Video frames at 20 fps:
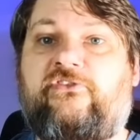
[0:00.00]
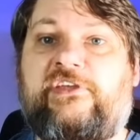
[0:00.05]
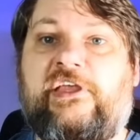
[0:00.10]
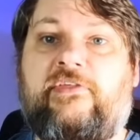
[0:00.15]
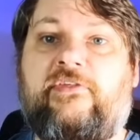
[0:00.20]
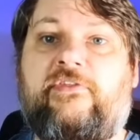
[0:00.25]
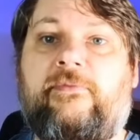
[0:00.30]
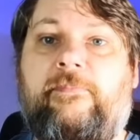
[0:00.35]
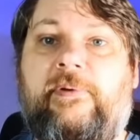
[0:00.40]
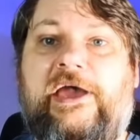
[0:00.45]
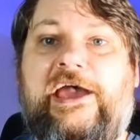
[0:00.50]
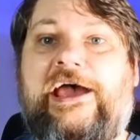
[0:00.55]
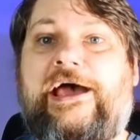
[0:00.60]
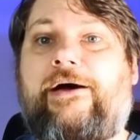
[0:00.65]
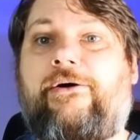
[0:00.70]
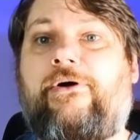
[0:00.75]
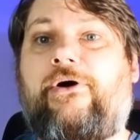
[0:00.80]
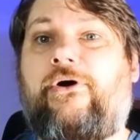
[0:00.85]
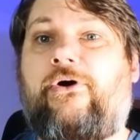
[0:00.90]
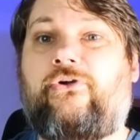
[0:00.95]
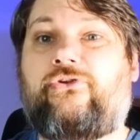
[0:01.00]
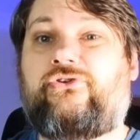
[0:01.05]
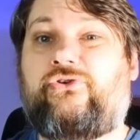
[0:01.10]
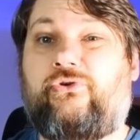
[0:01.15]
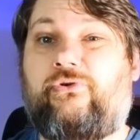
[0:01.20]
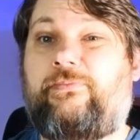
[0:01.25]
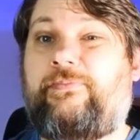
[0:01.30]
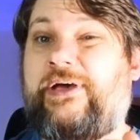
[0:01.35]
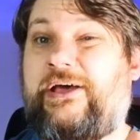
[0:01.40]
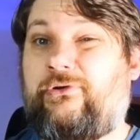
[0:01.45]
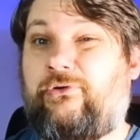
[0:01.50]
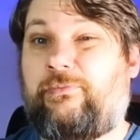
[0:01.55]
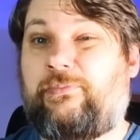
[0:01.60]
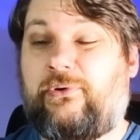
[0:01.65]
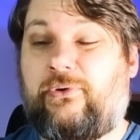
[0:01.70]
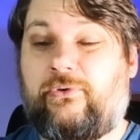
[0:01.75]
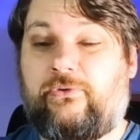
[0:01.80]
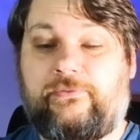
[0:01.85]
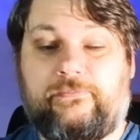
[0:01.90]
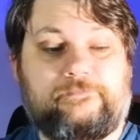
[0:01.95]
together the power on your pedal
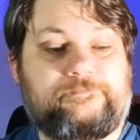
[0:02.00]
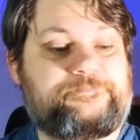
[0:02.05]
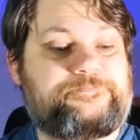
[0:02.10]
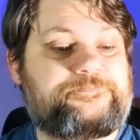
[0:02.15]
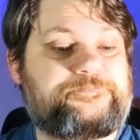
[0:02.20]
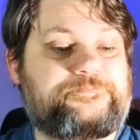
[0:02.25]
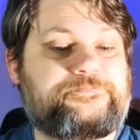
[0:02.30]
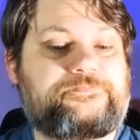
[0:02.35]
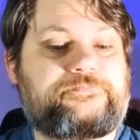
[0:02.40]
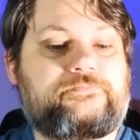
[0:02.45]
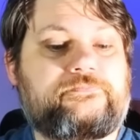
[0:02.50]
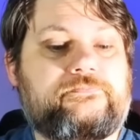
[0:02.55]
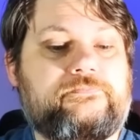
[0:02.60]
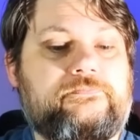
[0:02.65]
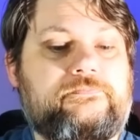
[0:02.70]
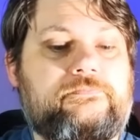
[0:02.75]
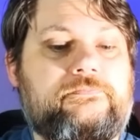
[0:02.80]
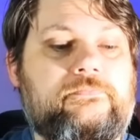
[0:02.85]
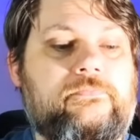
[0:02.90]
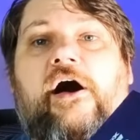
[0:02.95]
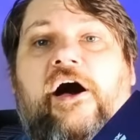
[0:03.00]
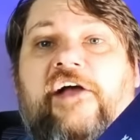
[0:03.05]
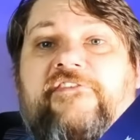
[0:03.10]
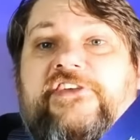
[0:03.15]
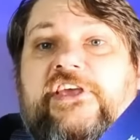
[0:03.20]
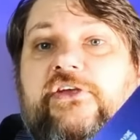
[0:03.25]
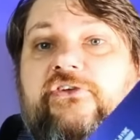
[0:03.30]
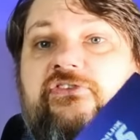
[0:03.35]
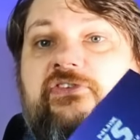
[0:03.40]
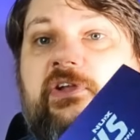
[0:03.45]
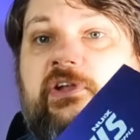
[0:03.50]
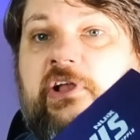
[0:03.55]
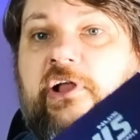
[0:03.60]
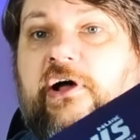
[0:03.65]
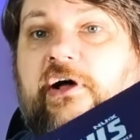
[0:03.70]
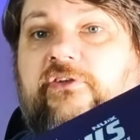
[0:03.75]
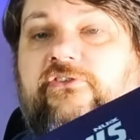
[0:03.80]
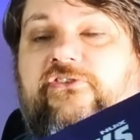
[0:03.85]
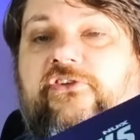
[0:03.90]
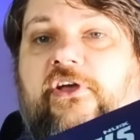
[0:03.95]
board. I've used a
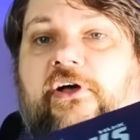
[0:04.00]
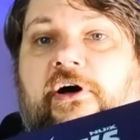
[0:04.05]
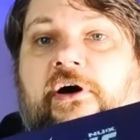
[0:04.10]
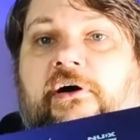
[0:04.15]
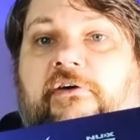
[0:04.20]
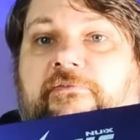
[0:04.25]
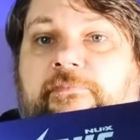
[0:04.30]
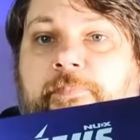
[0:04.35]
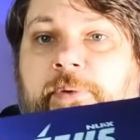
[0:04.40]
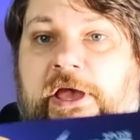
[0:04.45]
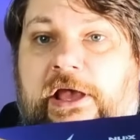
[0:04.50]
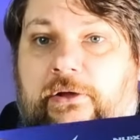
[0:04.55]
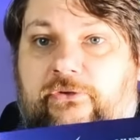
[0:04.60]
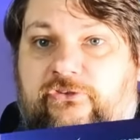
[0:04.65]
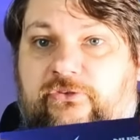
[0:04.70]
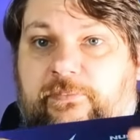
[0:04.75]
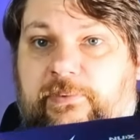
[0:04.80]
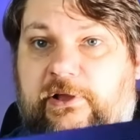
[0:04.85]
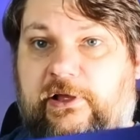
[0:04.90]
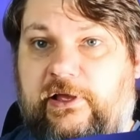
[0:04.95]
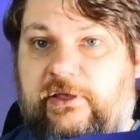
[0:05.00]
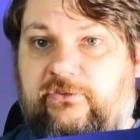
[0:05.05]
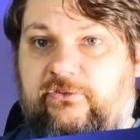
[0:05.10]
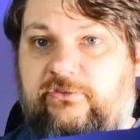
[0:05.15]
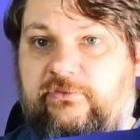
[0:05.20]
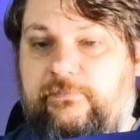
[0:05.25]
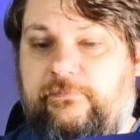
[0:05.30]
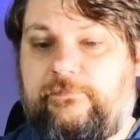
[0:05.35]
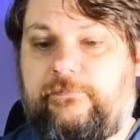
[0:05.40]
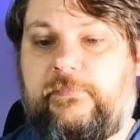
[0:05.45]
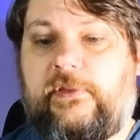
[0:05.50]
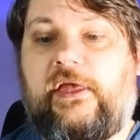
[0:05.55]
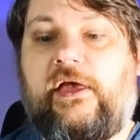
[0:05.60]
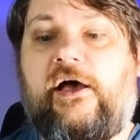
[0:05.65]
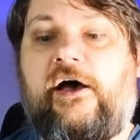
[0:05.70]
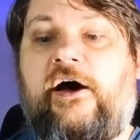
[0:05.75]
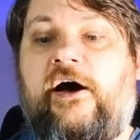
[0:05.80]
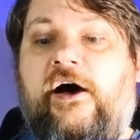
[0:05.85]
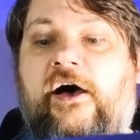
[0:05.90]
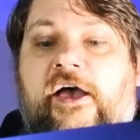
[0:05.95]
lot of power supplies.
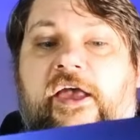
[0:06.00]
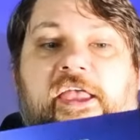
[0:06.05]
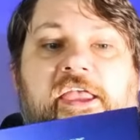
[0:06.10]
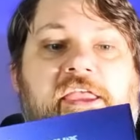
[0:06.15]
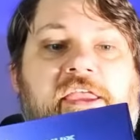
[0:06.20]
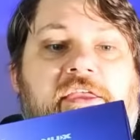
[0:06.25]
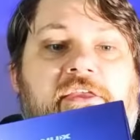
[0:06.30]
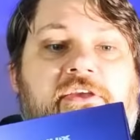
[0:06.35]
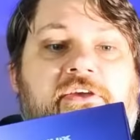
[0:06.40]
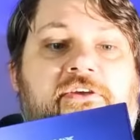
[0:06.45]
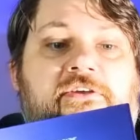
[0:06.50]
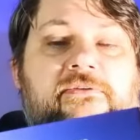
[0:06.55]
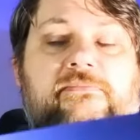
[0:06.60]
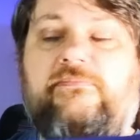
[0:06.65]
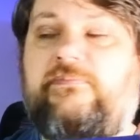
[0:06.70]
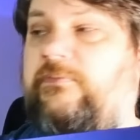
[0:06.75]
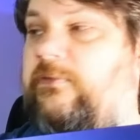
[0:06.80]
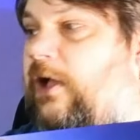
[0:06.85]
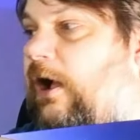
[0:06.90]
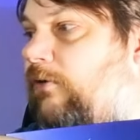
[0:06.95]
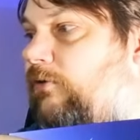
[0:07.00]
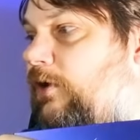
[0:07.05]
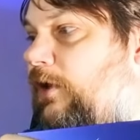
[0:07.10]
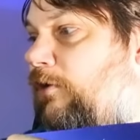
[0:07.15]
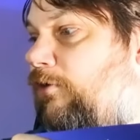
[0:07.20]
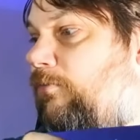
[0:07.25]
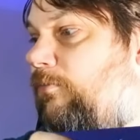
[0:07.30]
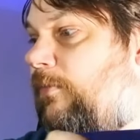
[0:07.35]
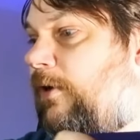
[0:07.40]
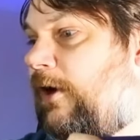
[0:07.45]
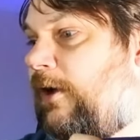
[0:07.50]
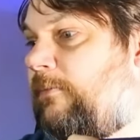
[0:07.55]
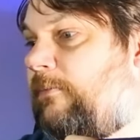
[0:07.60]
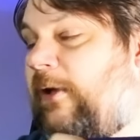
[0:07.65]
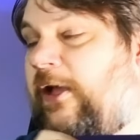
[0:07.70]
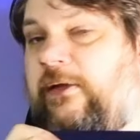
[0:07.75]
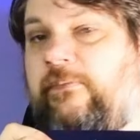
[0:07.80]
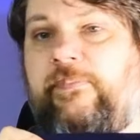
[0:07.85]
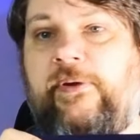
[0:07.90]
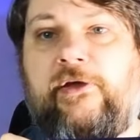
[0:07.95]
I currently on my
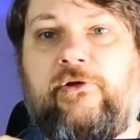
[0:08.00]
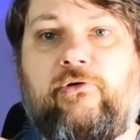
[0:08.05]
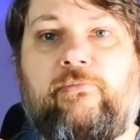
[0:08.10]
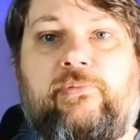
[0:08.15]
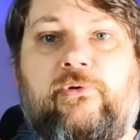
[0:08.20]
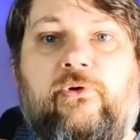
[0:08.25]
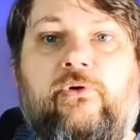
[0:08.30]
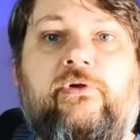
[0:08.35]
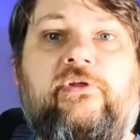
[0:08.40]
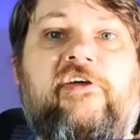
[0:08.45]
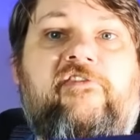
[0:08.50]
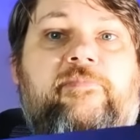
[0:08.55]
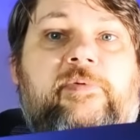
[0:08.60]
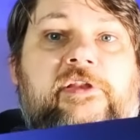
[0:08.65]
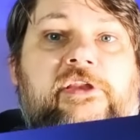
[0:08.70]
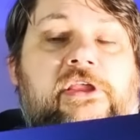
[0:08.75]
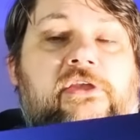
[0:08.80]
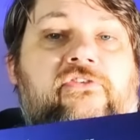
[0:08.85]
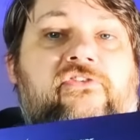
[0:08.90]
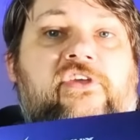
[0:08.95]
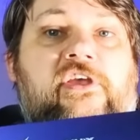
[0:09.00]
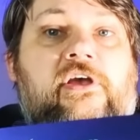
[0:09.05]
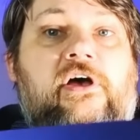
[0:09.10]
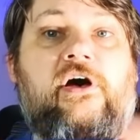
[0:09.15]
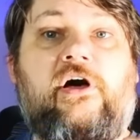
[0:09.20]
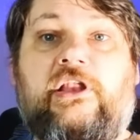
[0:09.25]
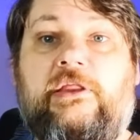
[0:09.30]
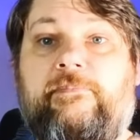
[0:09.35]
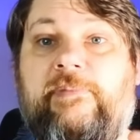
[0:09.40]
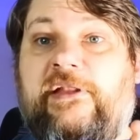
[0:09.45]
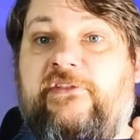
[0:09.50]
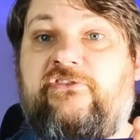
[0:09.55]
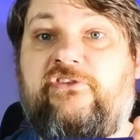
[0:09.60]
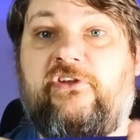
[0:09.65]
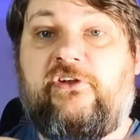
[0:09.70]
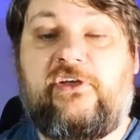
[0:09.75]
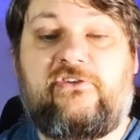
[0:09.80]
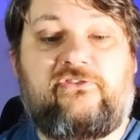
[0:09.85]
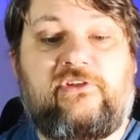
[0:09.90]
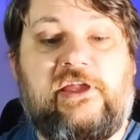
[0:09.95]
main pedal board, I've been using a Harley Benton
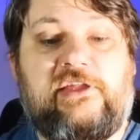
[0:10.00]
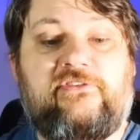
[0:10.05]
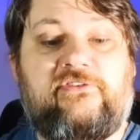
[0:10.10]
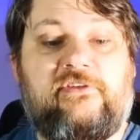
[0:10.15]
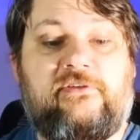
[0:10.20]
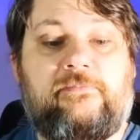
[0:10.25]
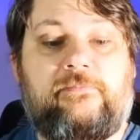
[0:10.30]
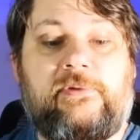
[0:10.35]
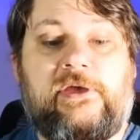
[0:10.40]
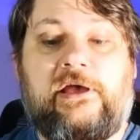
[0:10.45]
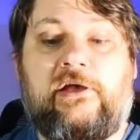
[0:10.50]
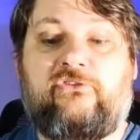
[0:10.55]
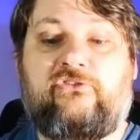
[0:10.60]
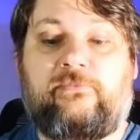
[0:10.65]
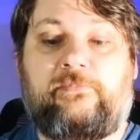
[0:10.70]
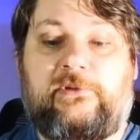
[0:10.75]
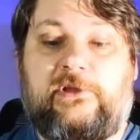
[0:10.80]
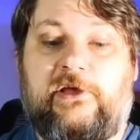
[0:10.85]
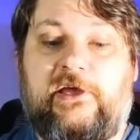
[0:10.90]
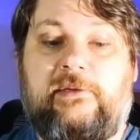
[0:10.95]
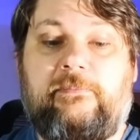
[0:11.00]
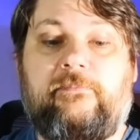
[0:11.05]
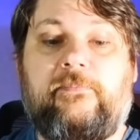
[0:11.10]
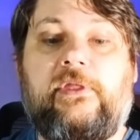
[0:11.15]
isolated power supply.